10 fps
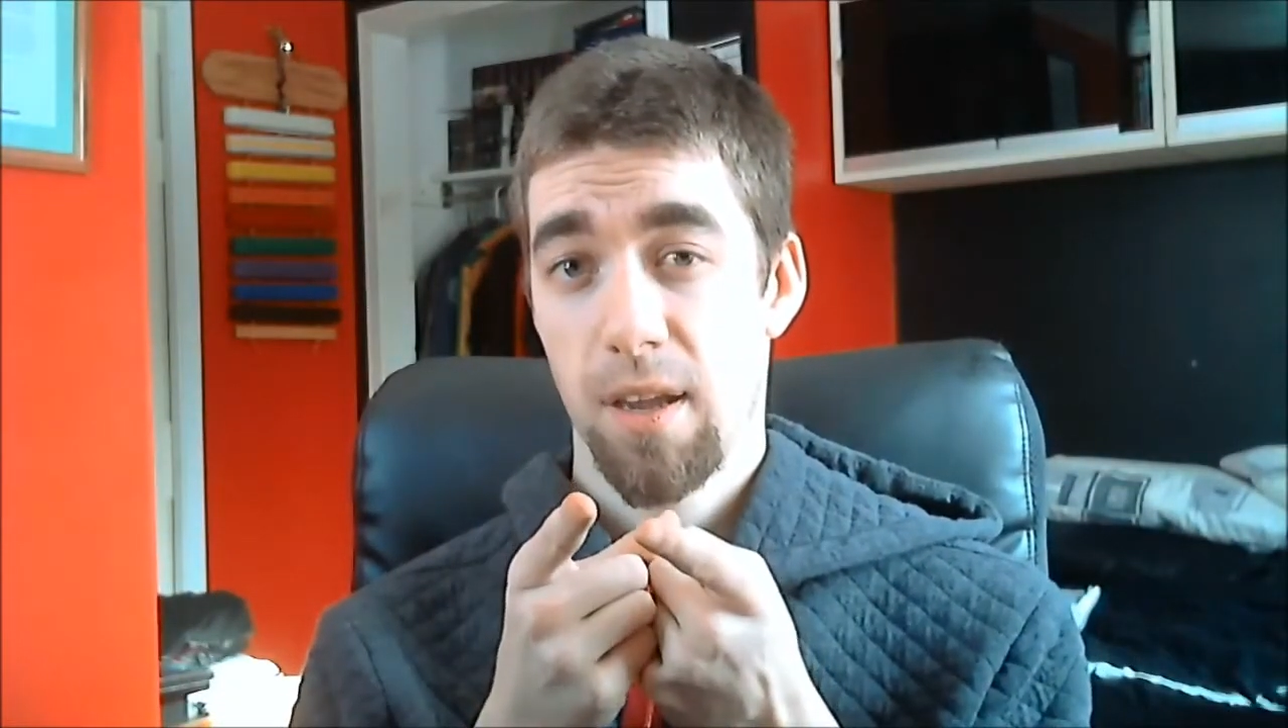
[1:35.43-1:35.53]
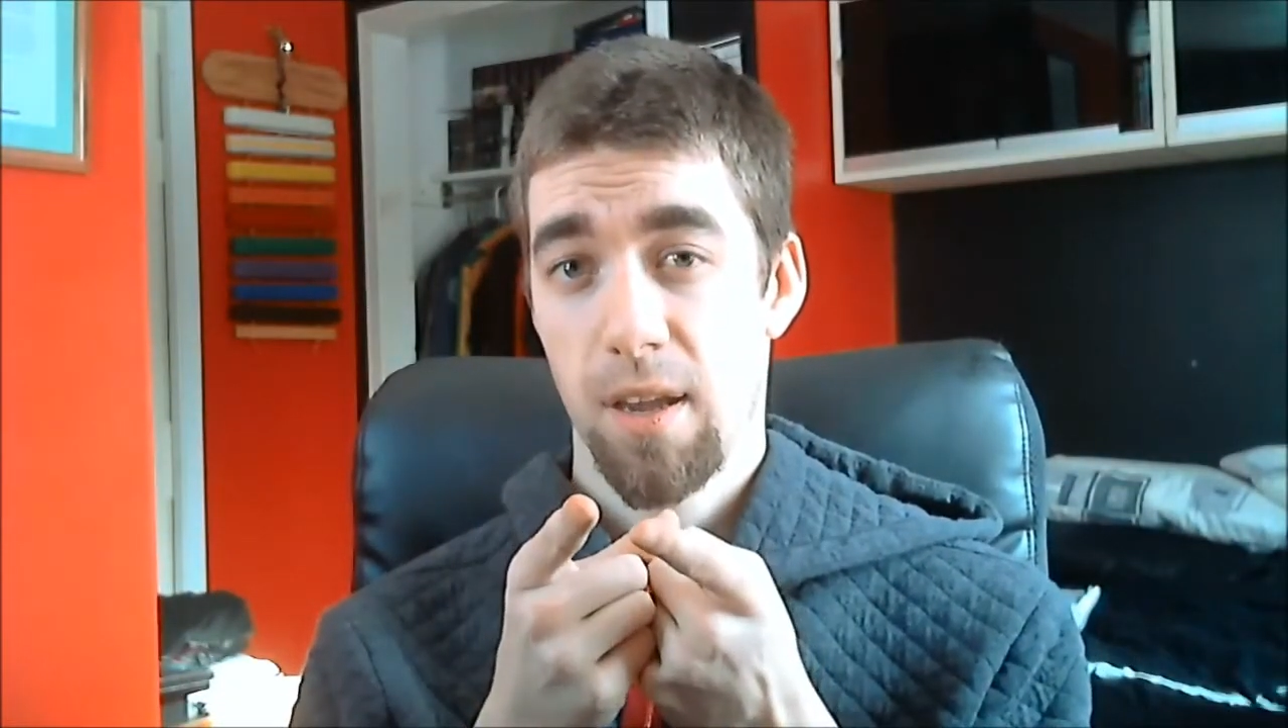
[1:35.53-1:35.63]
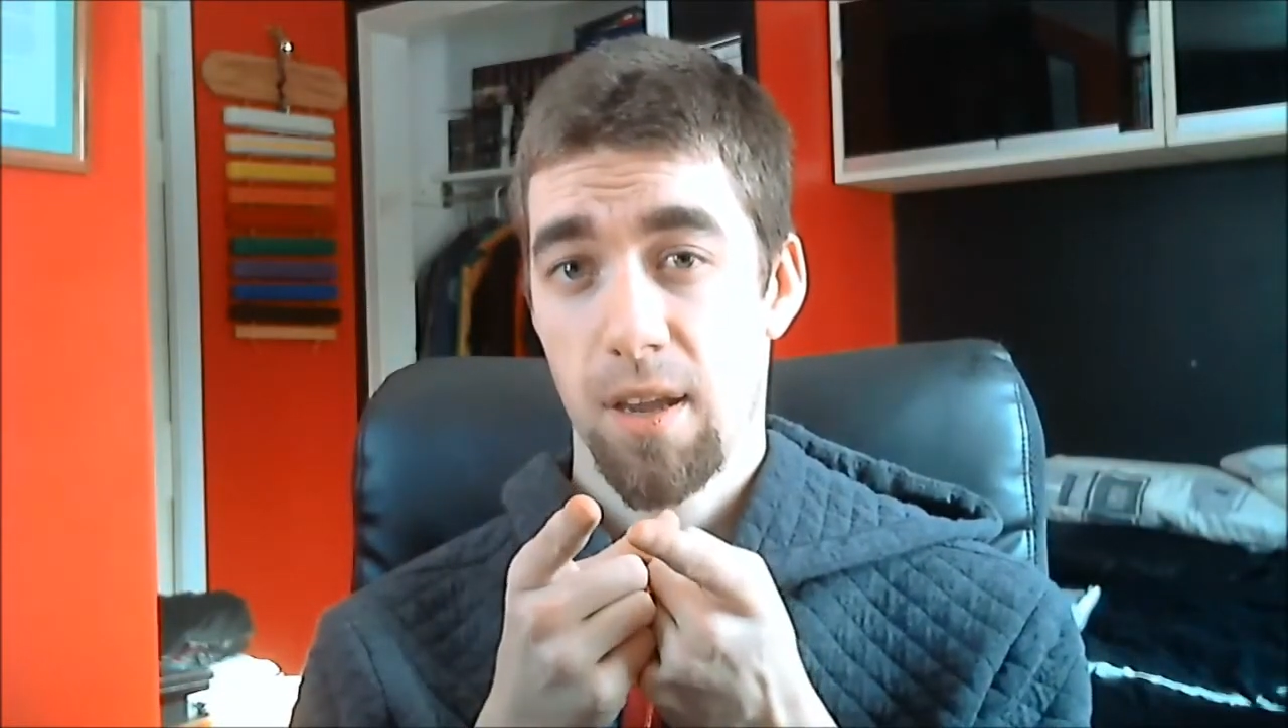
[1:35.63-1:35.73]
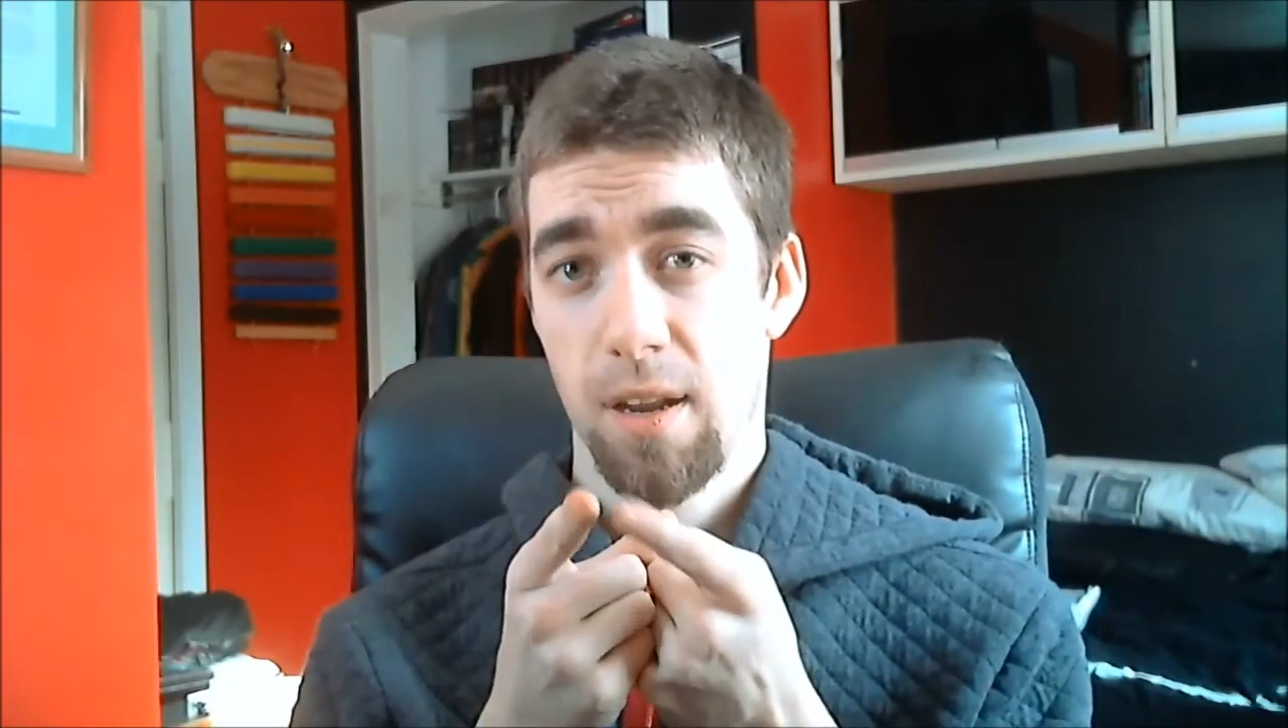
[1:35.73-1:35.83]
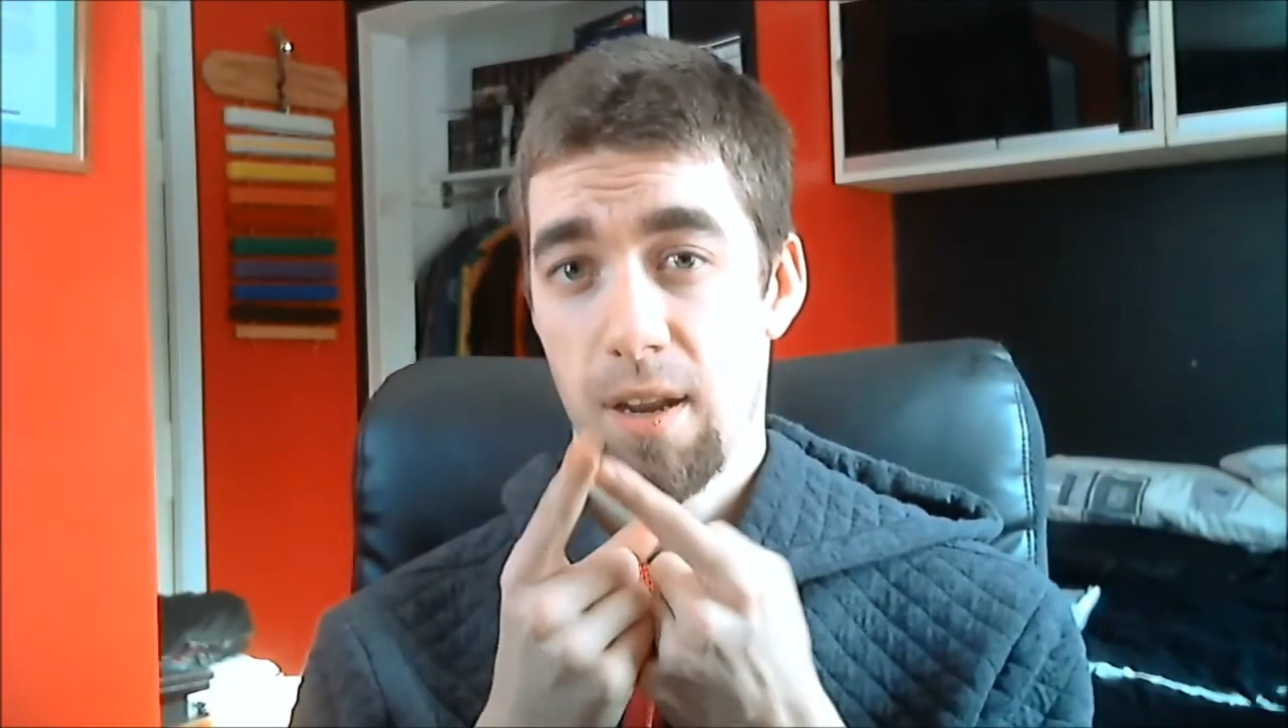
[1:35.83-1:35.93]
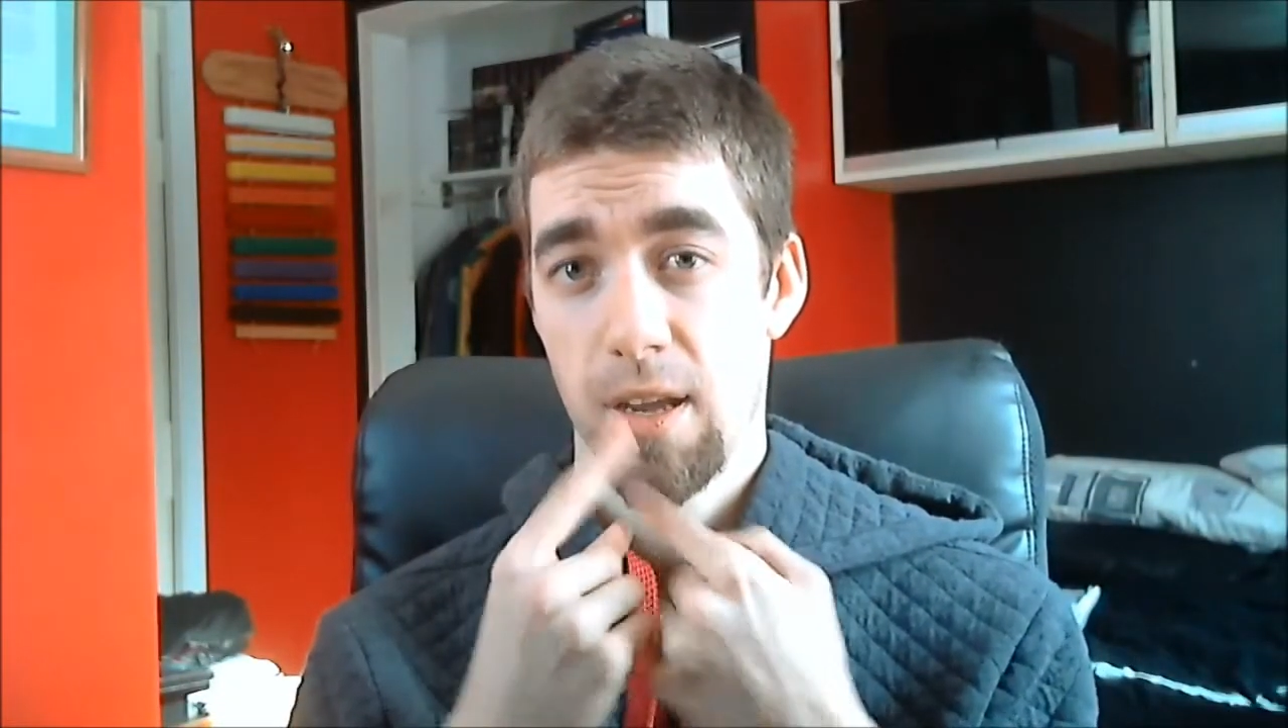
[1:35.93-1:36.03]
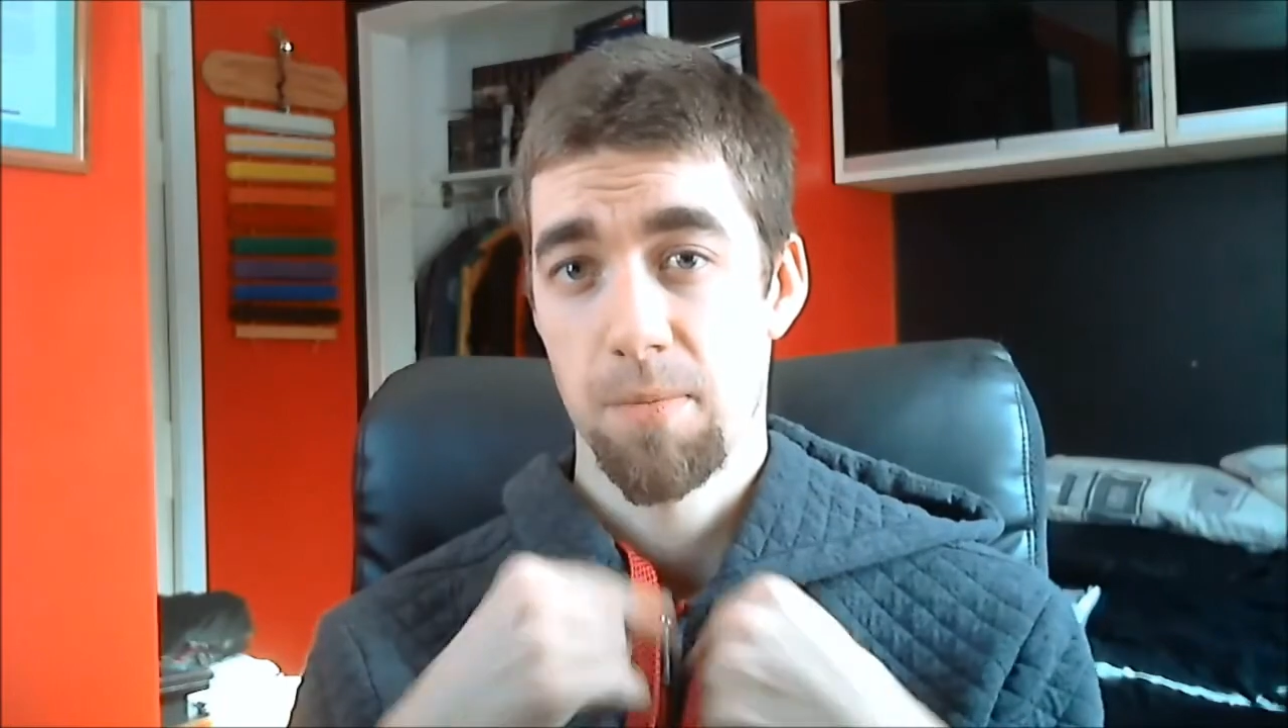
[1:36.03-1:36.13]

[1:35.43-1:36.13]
and I